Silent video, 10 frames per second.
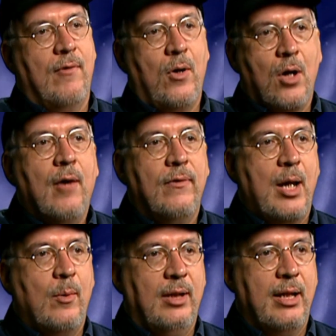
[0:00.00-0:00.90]
Very
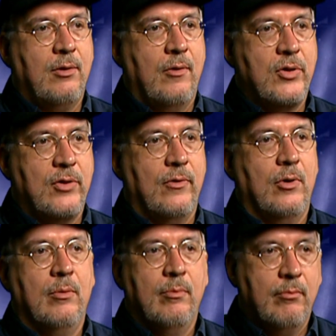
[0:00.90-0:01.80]
often I will let
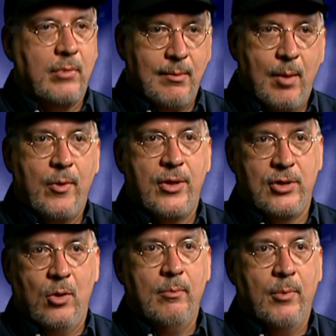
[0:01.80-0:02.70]
Christopher come up with
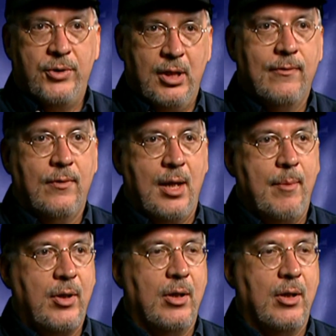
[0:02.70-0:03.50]
his own motif for that,